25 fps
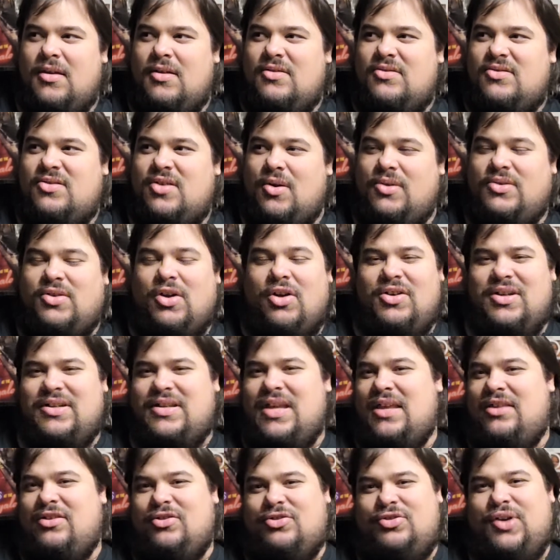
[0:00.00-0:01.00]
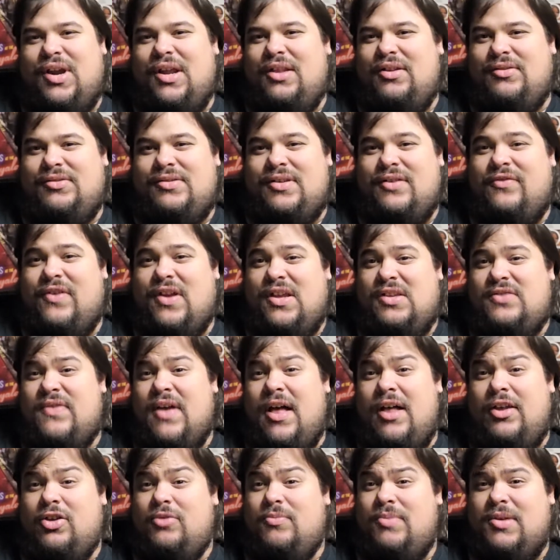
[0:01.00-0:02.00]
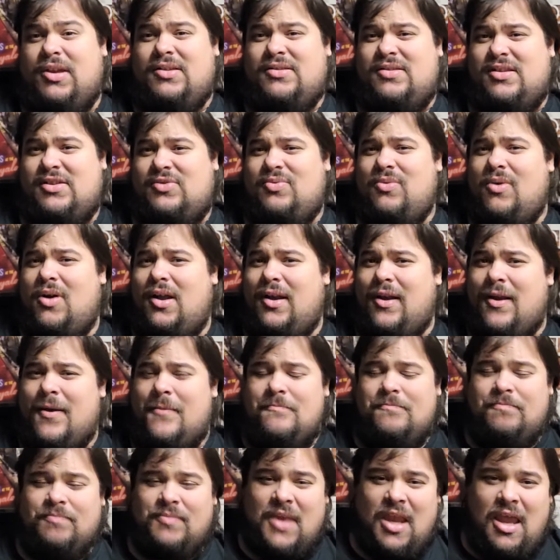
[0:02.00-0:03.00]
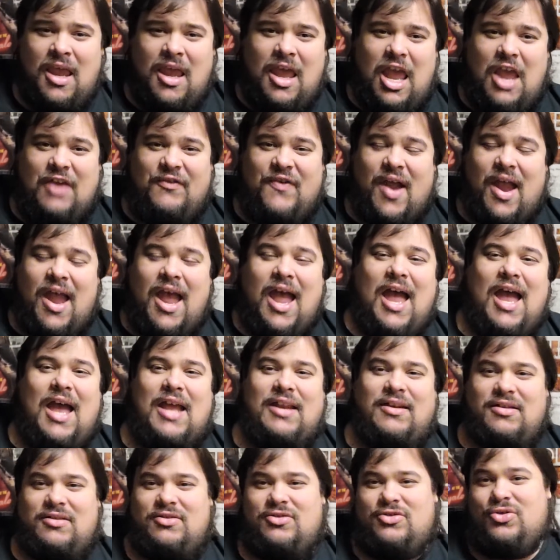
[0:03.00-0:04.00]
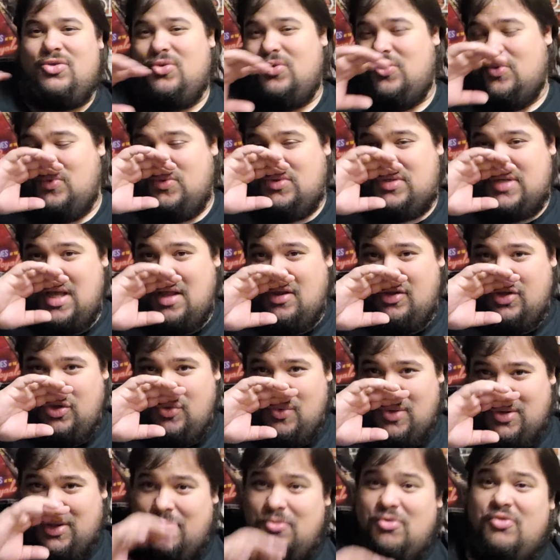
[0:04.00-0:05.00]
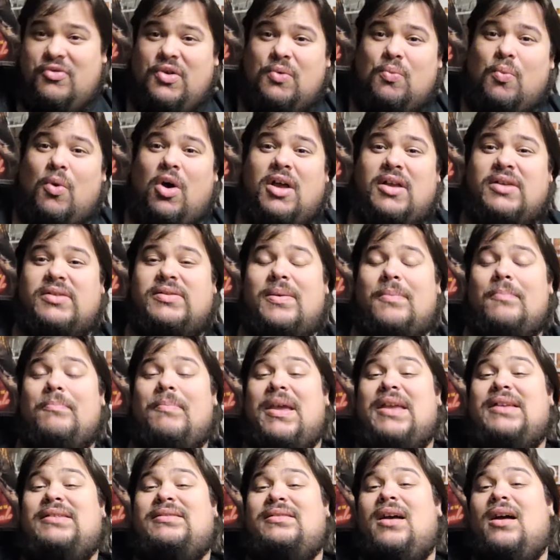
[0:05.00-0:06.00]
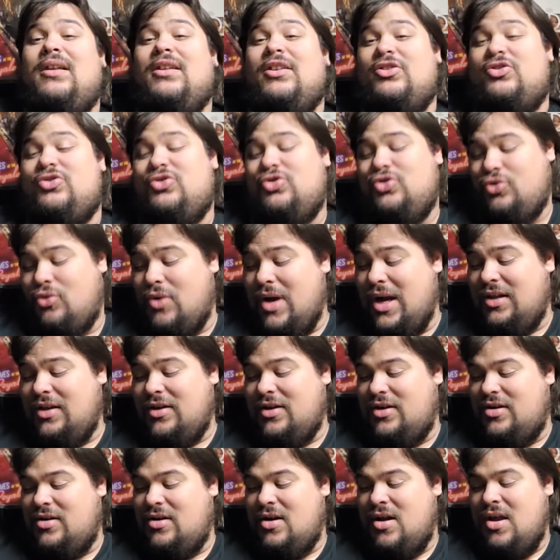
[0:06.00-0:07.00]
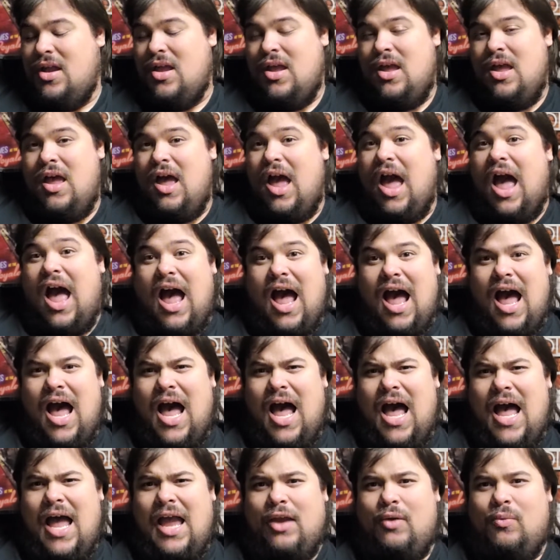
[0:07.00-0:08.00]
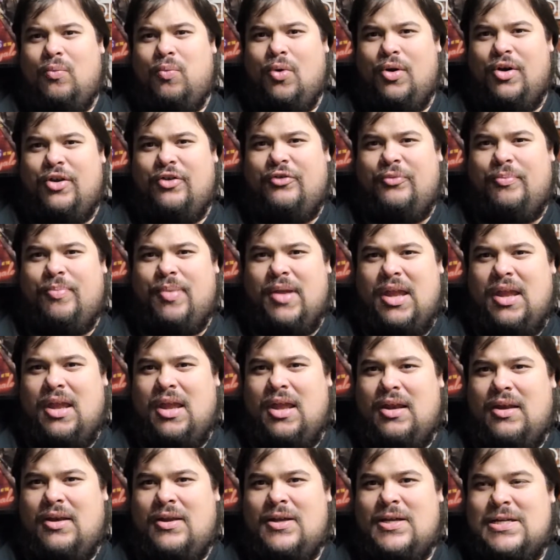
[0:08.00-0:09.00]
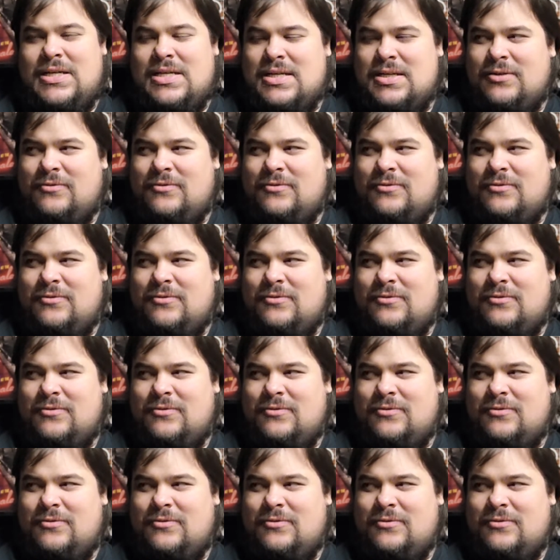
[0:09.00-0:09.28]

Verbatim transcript: So it's hard to take their trailers at face value because this one, if I had to tell you what the movie was based on its trailer, I would have been